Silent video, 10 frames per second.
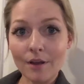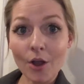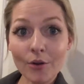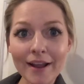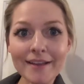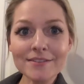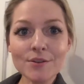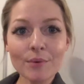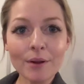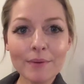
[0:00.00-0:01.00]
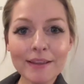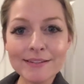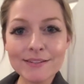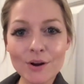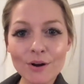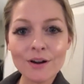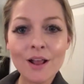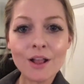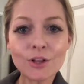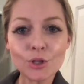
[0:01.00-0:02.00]
All right, so where are we going to start?
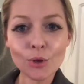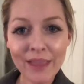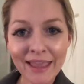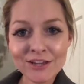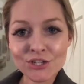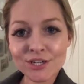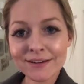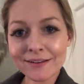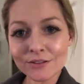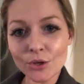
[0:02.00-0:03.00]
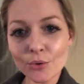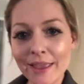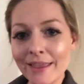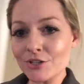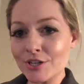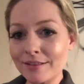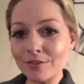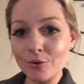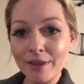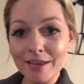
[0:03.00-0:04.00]
Location, location,
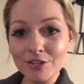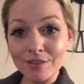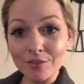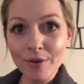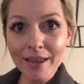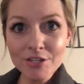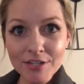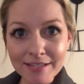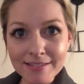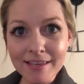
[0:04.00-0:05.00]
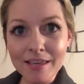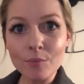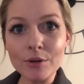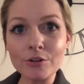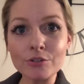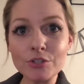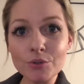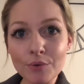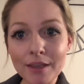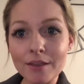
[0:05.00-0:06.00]
location. Location is key when you're
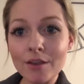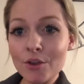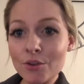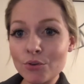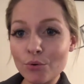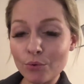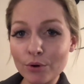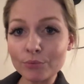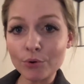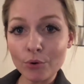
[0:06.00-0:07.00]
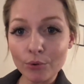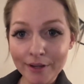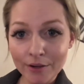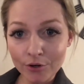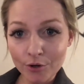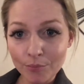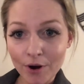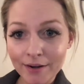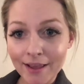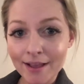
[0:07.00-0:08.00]
doing your recording or your
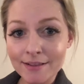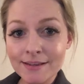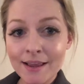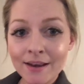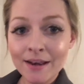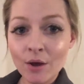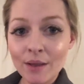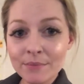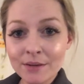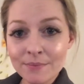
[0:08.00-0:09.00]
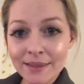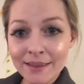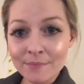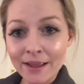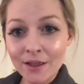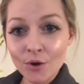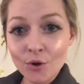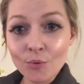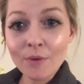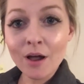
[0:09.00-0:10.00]
broadcast. Now I'm going to be in my
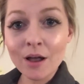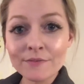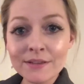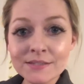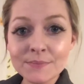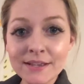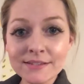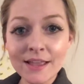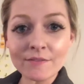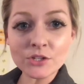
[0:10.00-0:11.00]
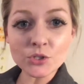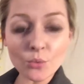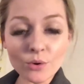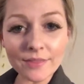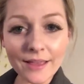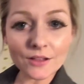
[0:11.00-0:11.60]
home office because I have a door that